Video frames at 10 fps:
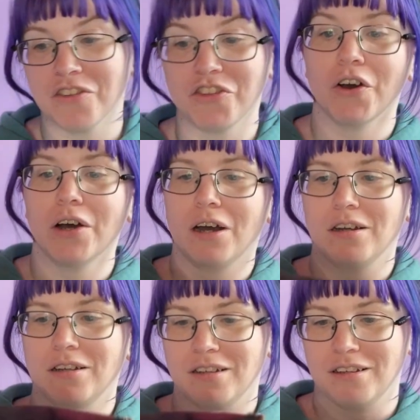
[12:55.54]
Duh.
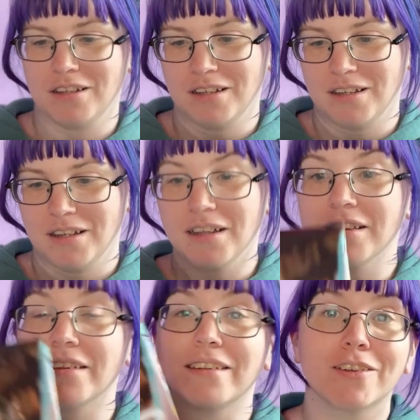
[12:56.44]

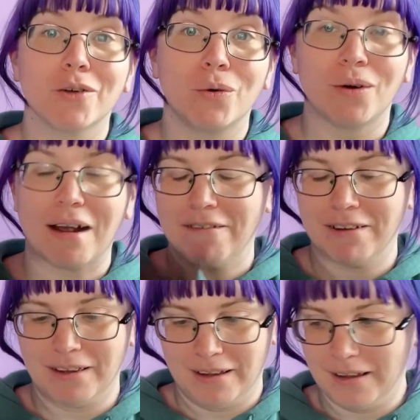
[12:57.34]
This is cool. I
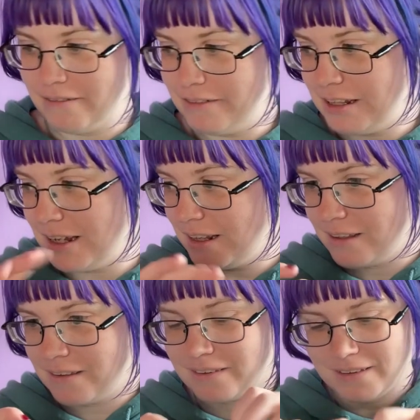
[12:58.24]
really like
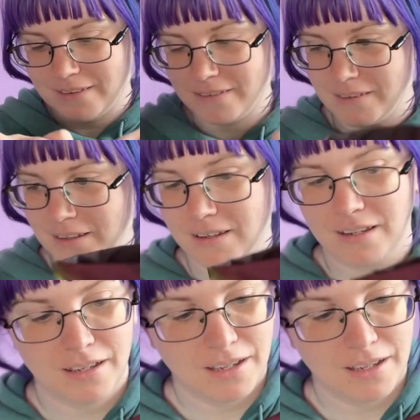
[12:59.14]
this. Let's see.